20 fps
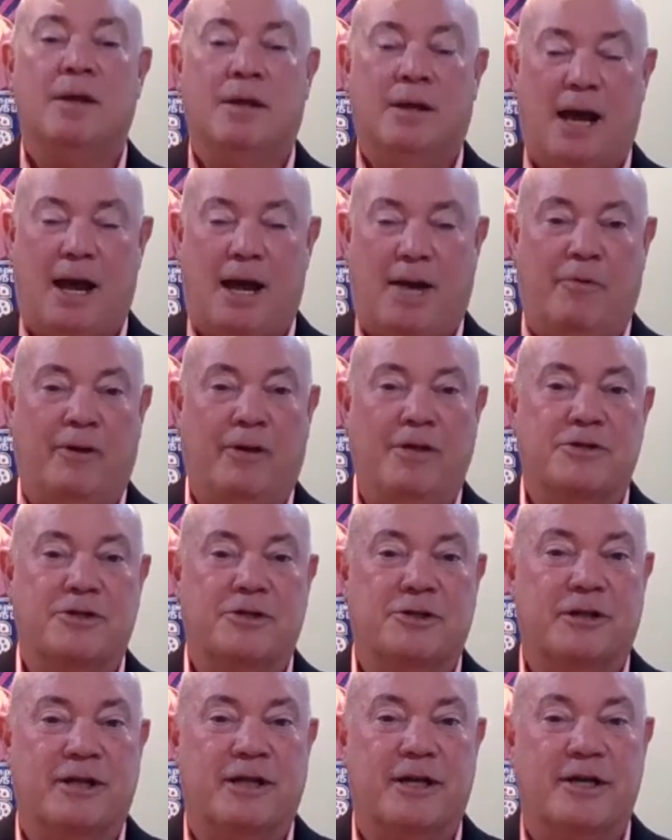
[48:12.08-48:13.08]
I went
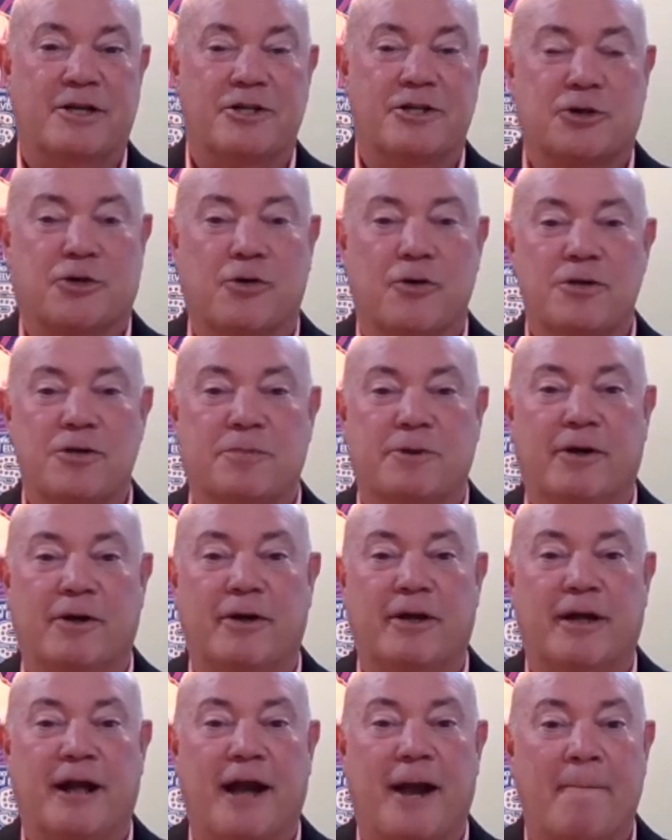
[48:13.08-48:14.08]
to the uh, storage
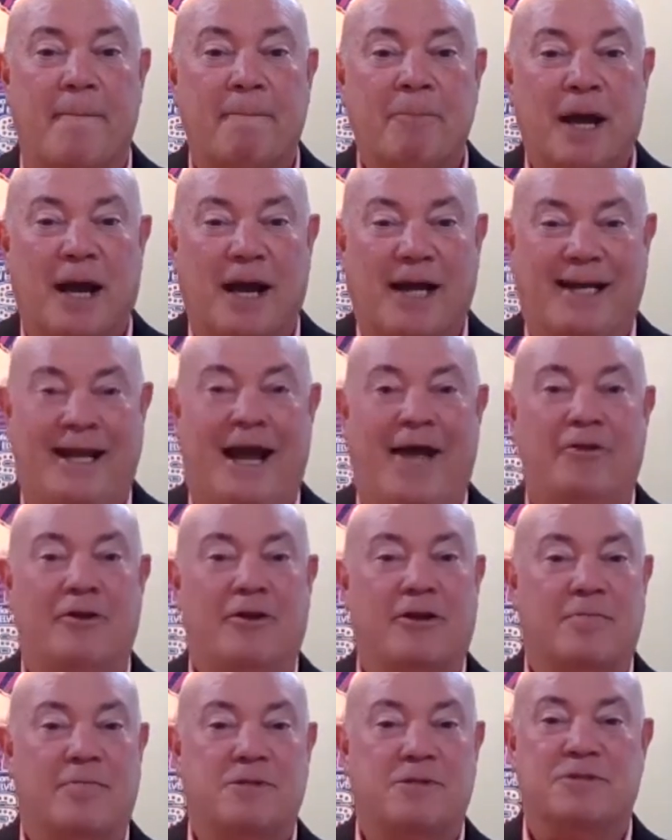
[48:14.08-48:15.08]
building and I, I
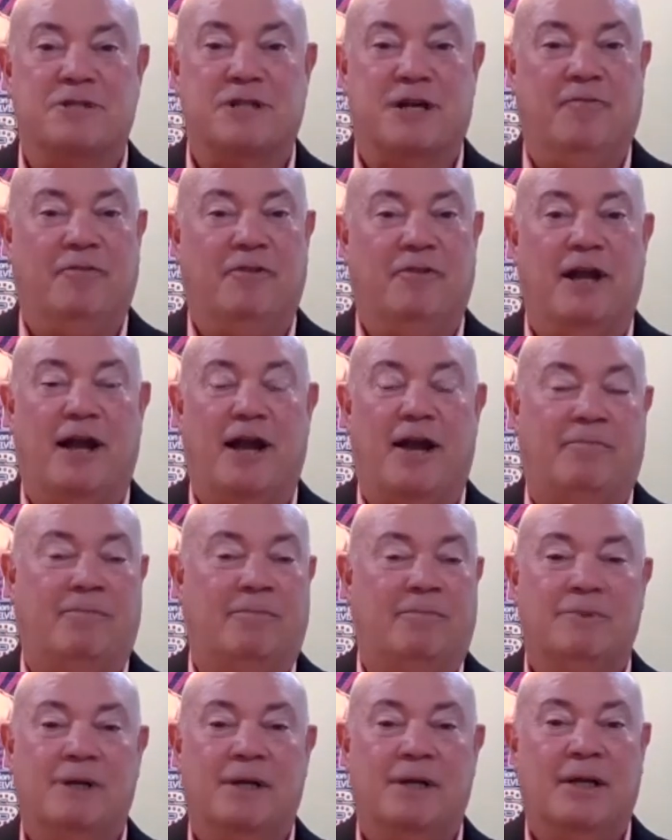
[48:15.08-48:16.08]
gathered up some stuff that I,
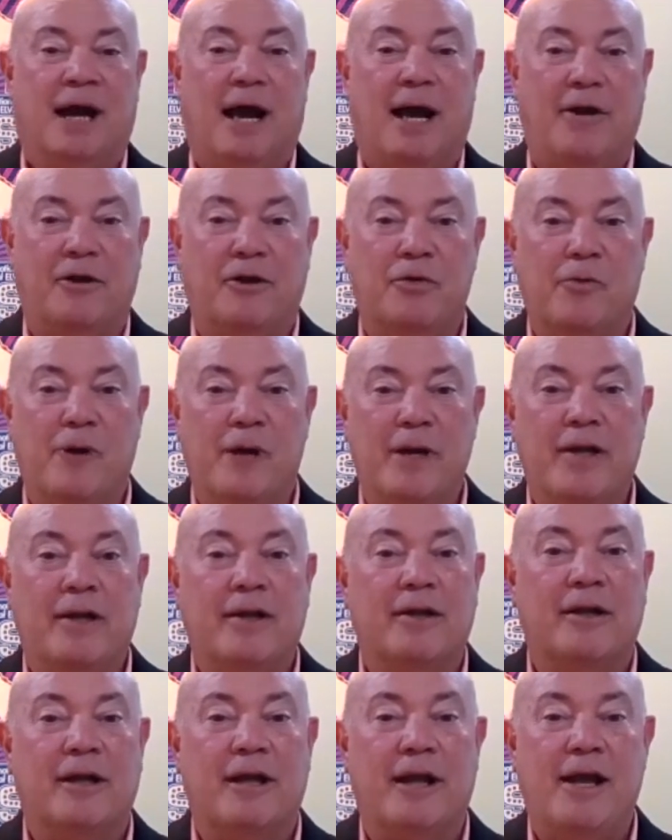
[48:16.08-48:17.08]
I knew we
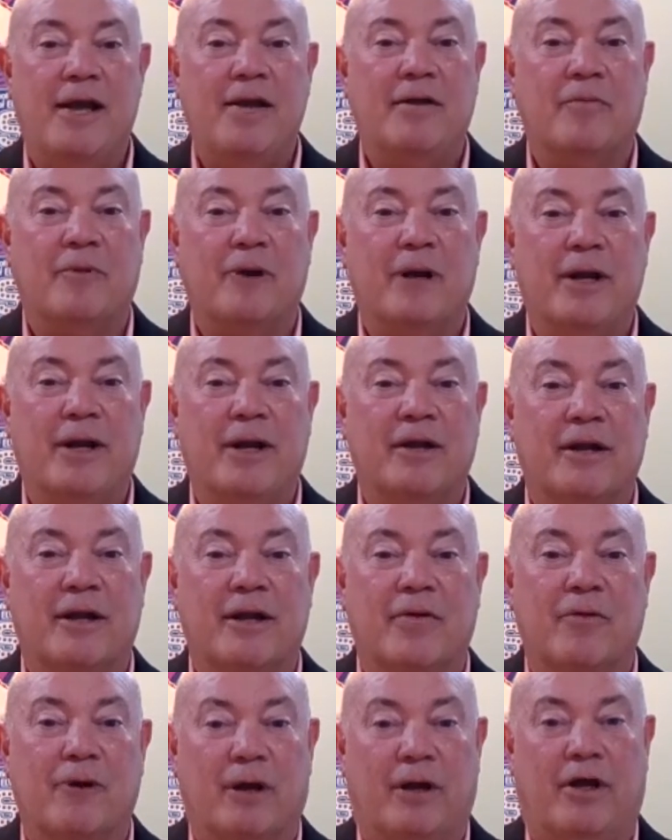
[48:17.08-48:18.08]
didn't need and we needed to
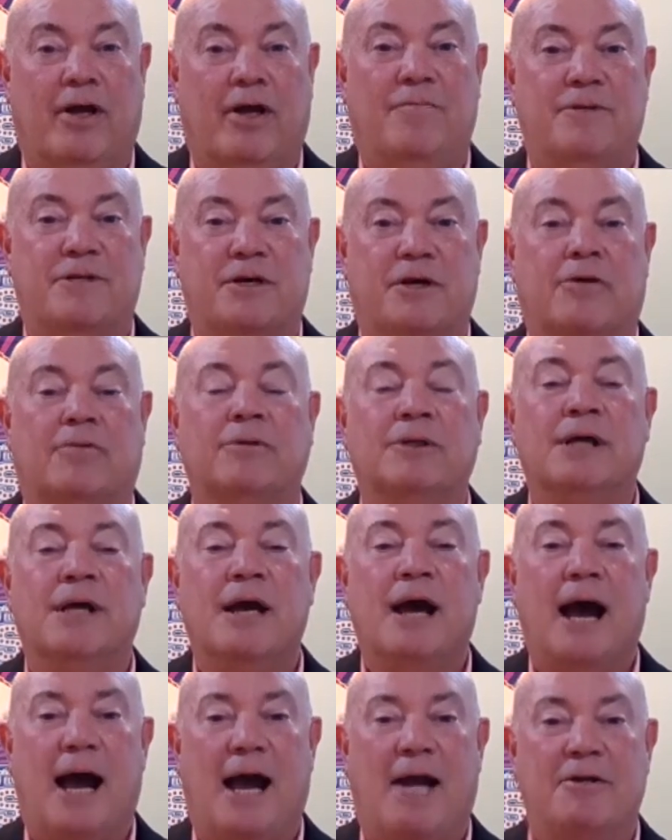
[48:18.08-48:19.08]
get rid of. So
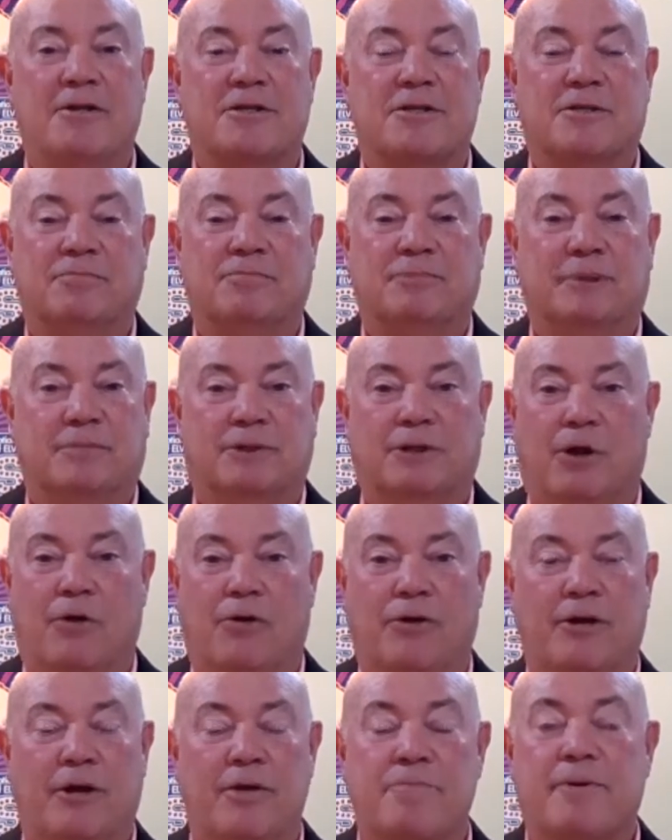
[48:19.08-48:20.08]
I just
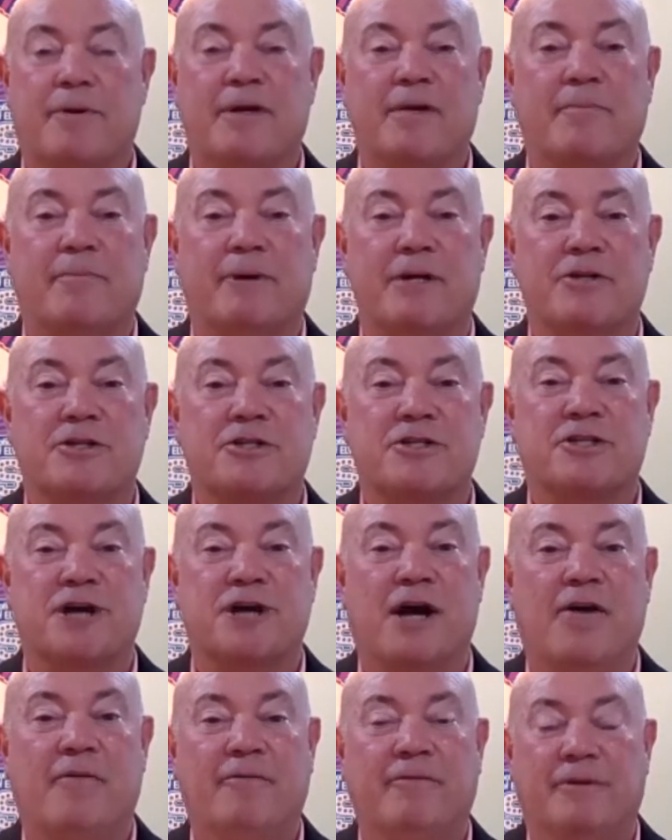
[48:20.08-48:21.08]
loaded up a bunch of
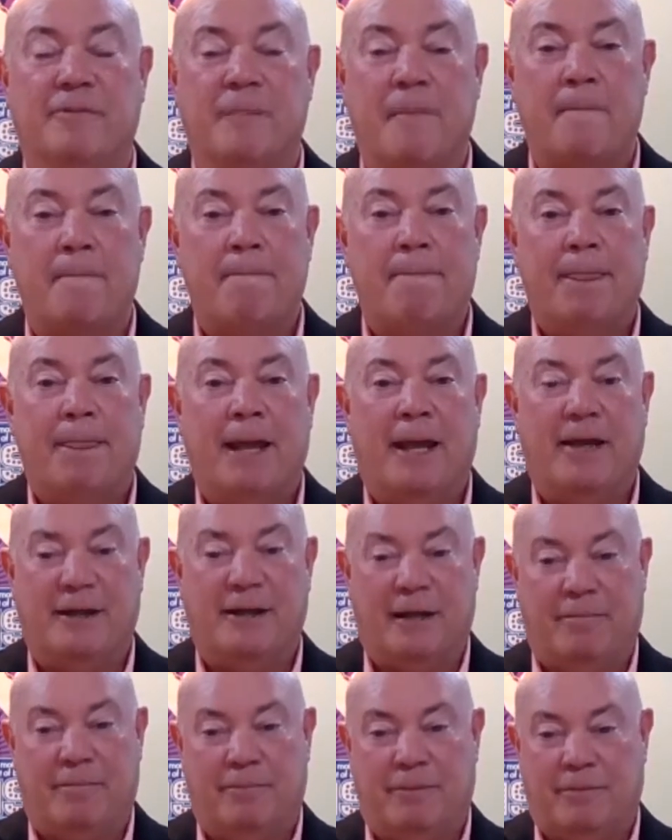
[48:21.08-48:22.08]
stuff and, and
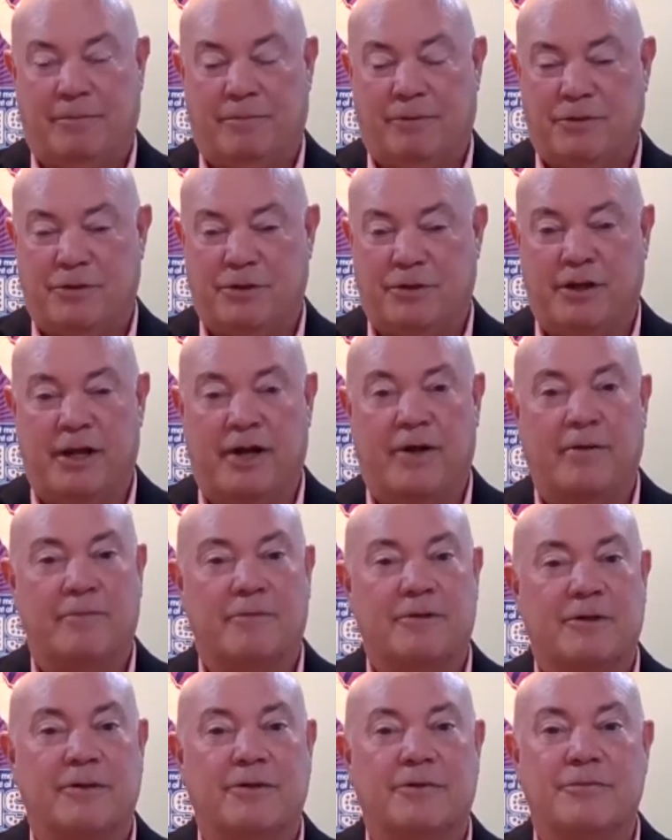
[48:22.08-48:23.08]
took it
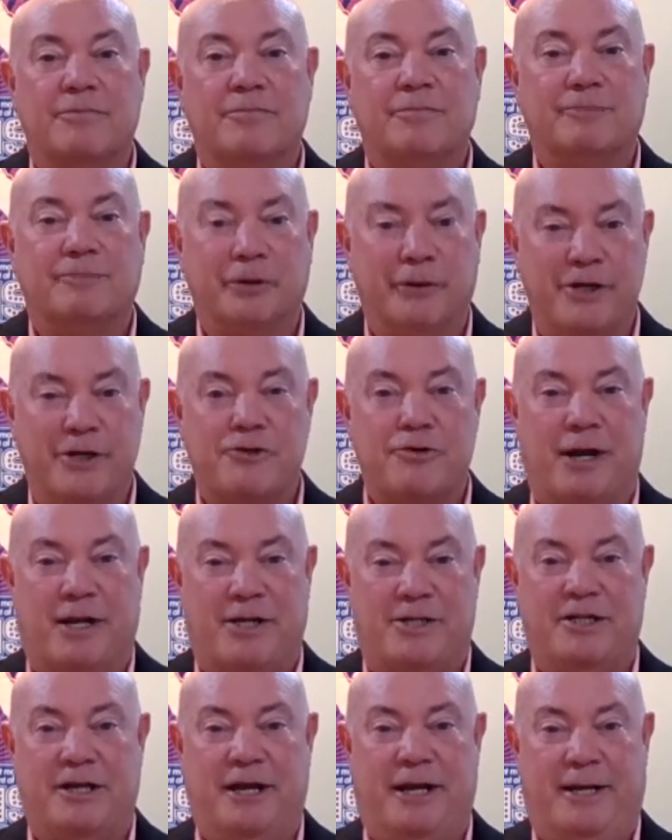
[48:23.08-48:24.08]
to Bowie
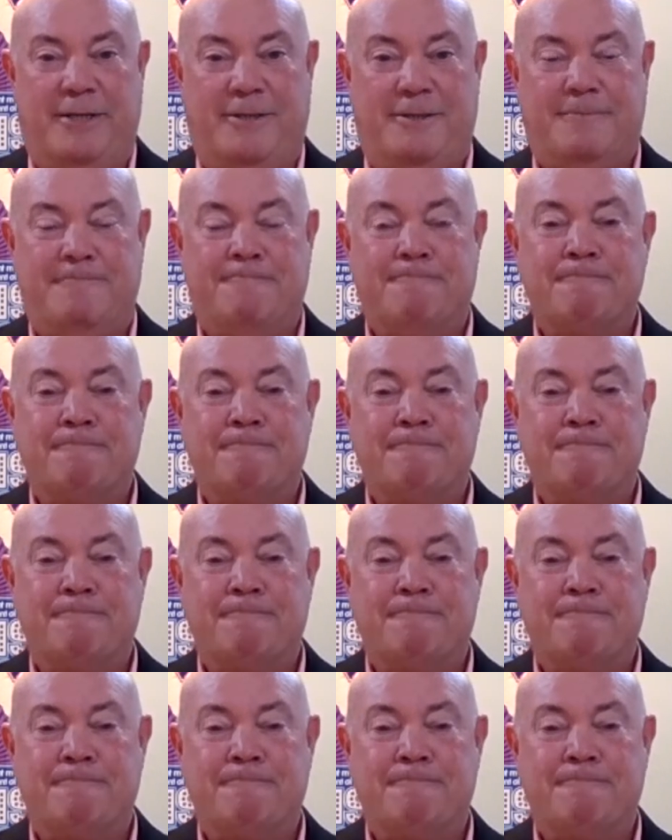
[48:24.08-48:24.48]
Trades Days.